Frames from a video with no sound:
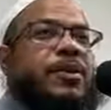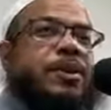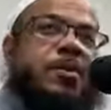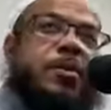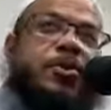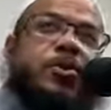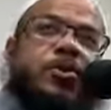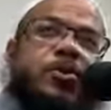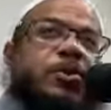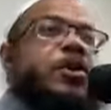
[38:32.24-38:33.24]
Tell me about
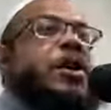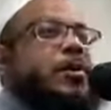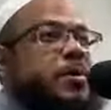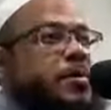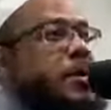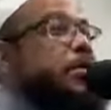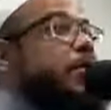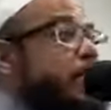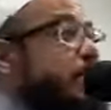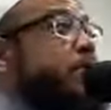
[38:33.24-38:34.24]
wudu. Look, Ahmed
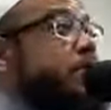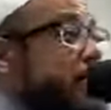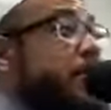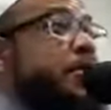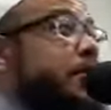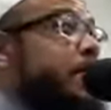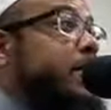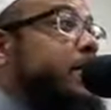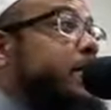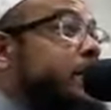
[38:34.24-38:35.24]
mentioned he's intelligent.
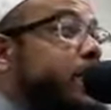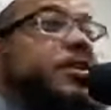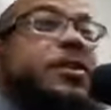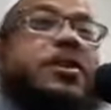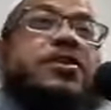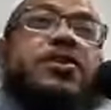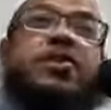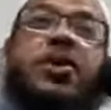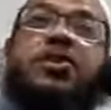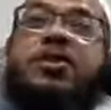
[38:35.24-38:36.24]
Very intelligent
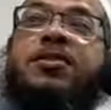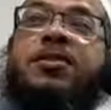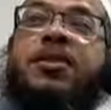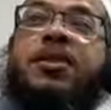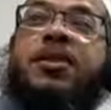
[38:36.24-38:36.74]
questions.